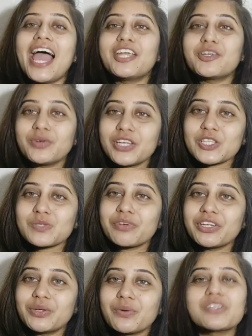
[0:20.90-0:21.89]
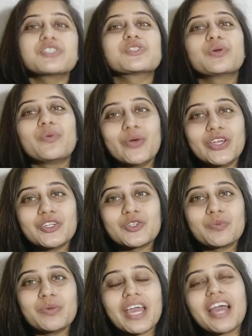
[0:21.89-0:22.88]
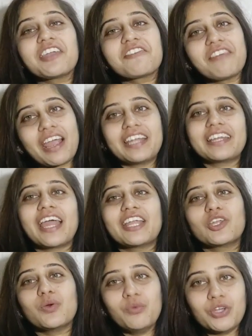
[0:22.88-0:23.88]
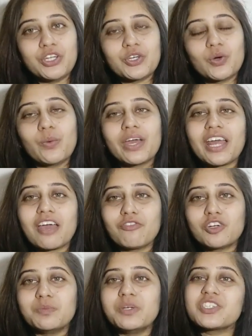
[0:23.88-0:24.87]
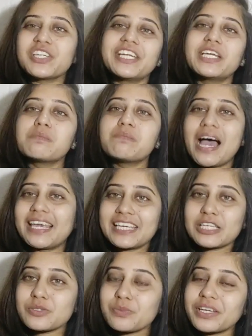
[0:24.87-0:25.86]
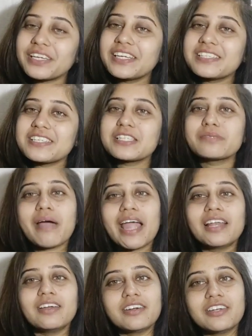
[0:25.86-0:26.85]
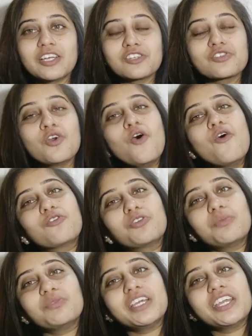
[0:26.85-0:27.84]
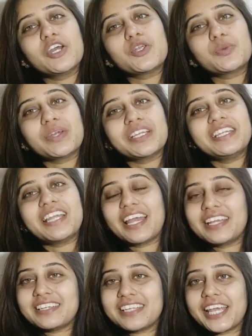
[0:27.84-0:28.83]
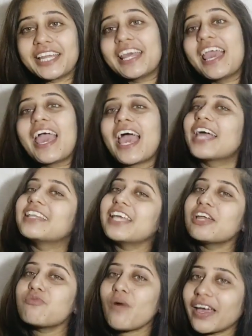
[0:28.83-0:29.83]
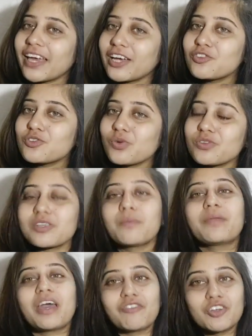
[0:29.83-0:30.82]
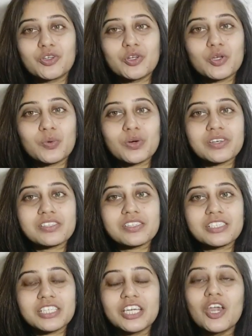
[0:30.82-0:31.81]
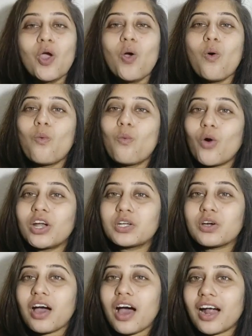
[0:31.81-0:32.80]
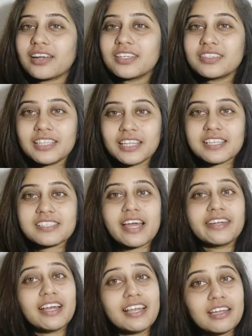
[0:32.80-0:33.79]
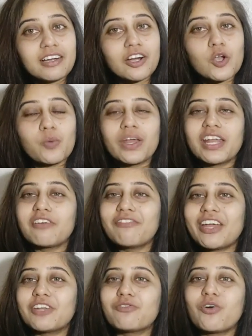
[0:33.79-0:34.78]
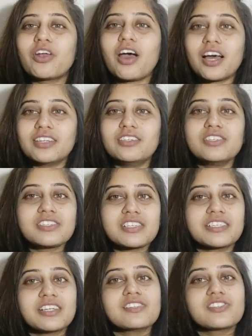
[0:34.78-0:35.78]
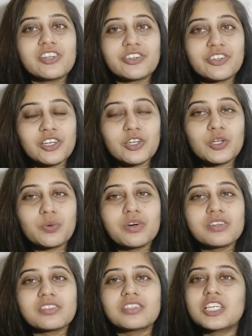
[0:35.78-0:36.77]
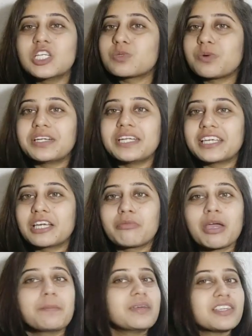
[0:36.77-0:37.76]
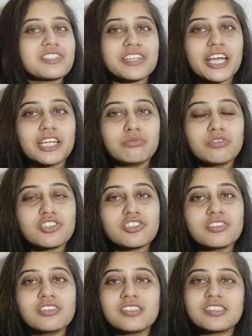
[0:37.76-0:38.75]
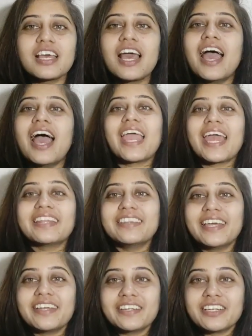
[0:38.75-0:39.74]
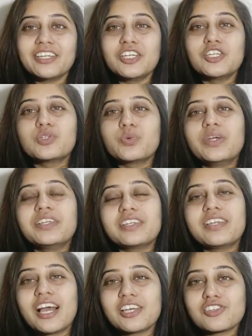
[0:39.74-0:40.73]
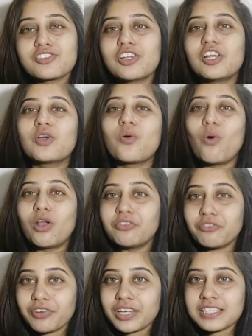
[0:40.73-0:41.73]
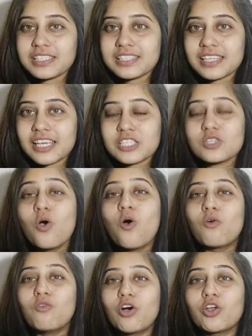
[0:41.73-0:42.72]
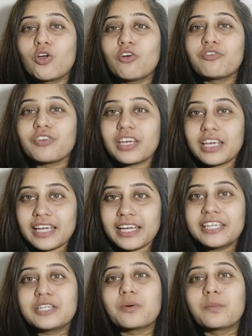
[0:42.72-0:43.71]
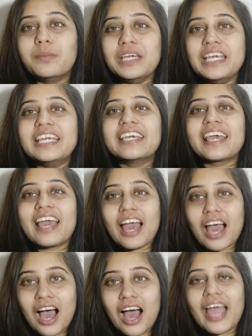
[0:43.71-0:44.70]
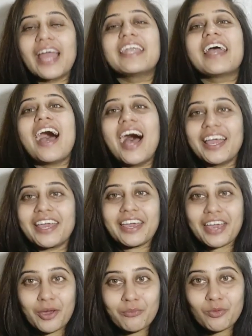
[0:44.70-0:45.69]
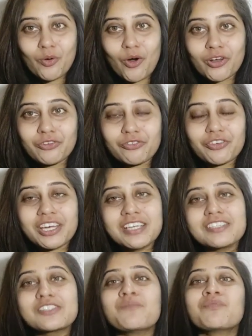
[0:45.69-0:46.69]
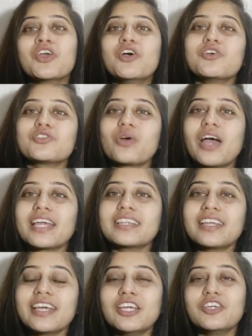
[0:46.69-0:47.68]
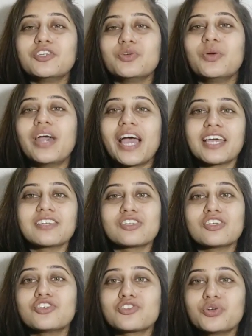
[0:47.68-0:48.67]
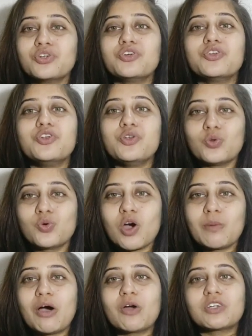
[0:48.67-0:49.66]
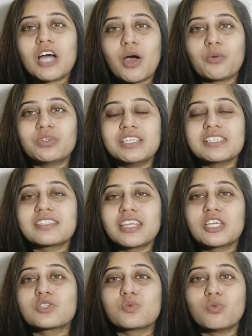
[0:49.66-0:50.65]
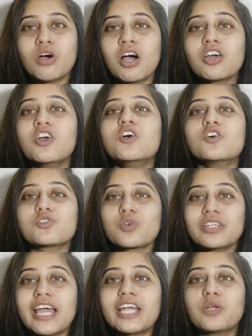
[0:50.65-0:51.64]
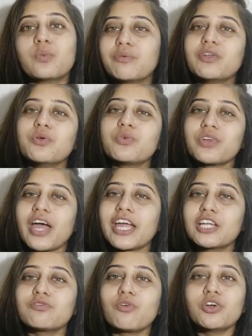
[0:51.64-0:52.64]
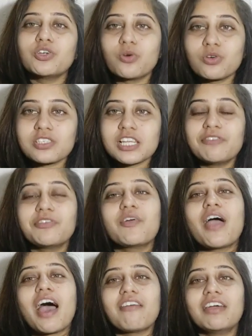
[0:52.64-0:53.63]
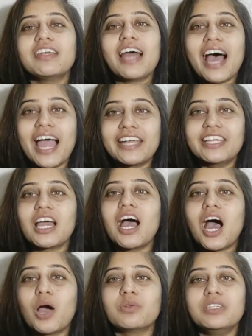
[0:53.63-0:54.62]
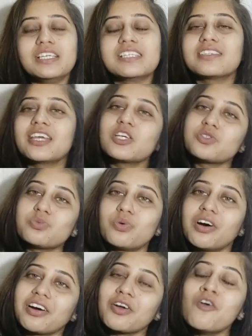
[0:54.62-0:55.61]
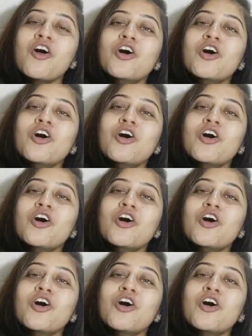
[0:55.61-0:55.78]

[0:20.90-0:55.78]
And today's video is going to be a rewind kind of video where I would be sharing my experiences, my learnings from the year 2019 and then why I chose a private university, what are the things that I learned when I went for other state and central universities for taking my PhD admissions and then attending two international conferences, one of it being an IIM conference. So I think you guys should know about how these things work so that when you try it for yourself, you have an idea how these things work.